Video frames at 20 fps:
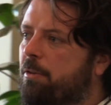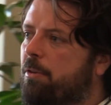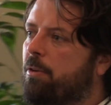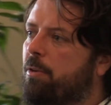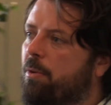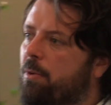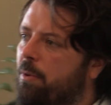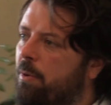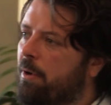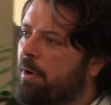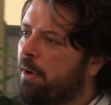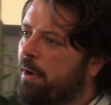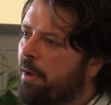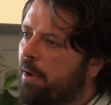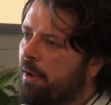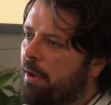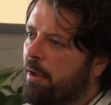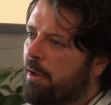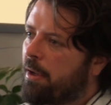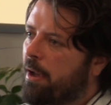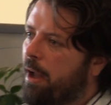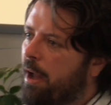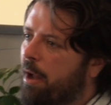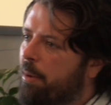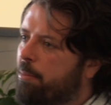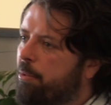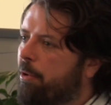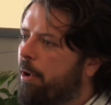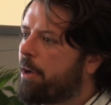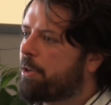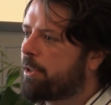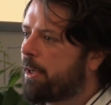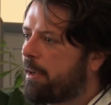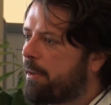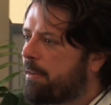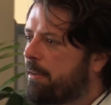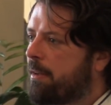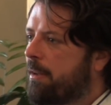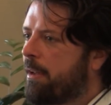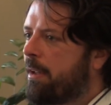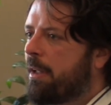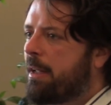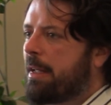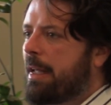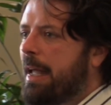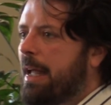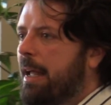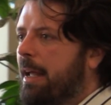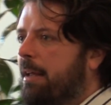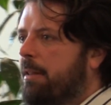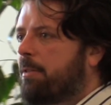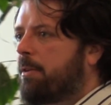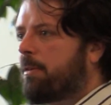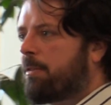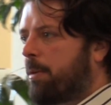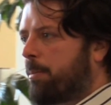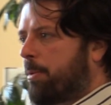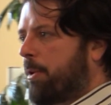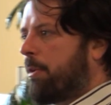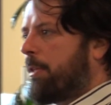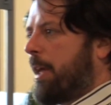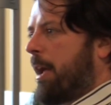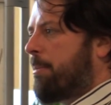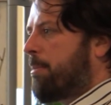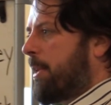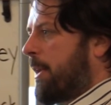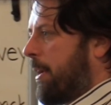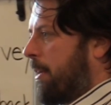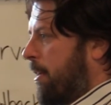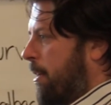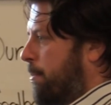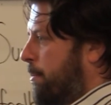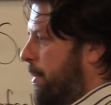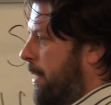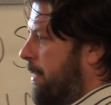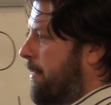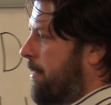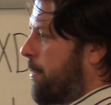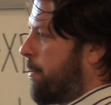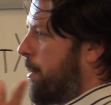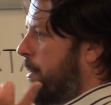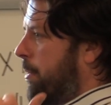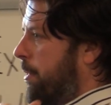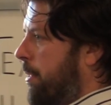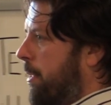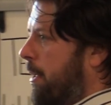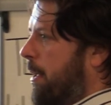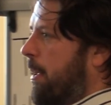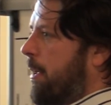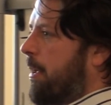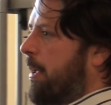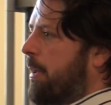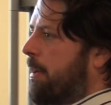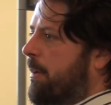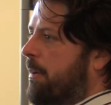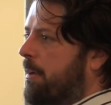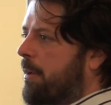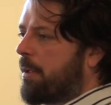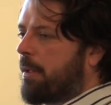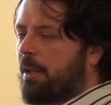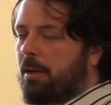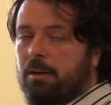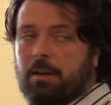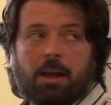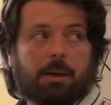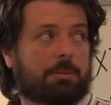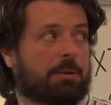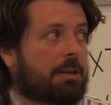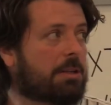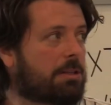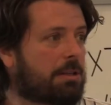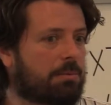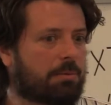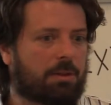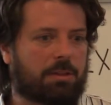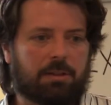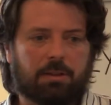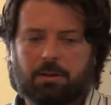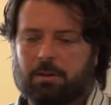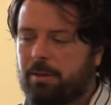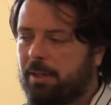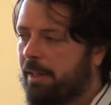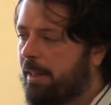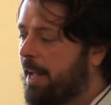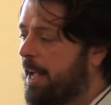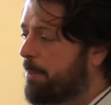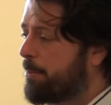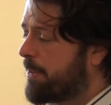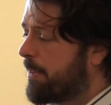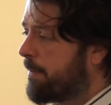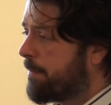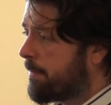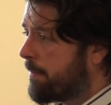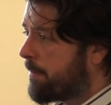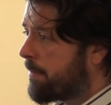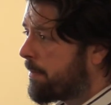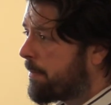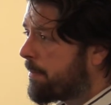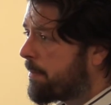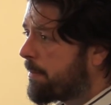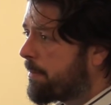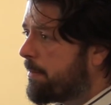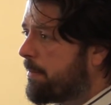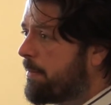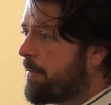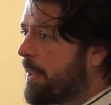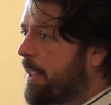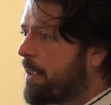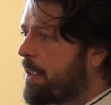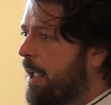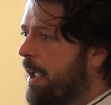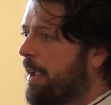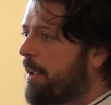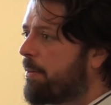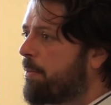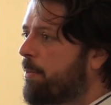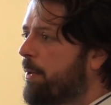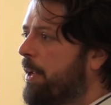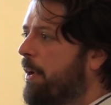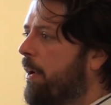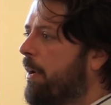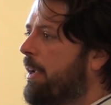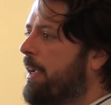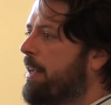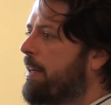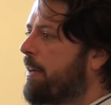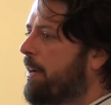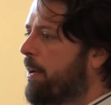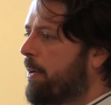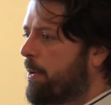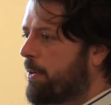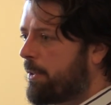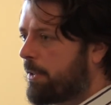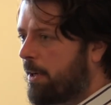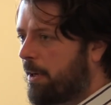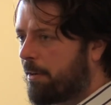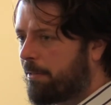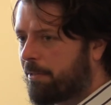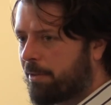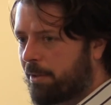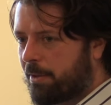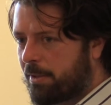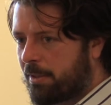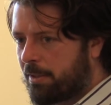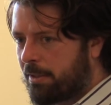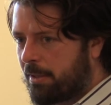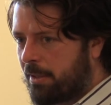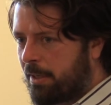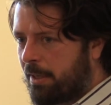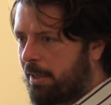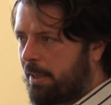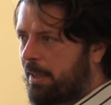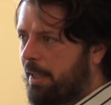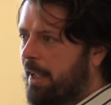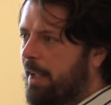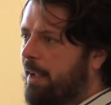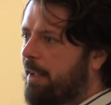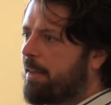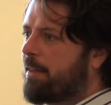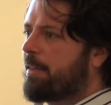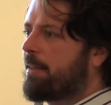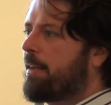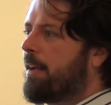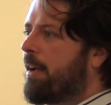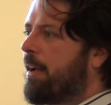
2 projects, and those are both happening here at BIDS. They're both in combination with the Goodley Lab. And we are eating our own dog food, and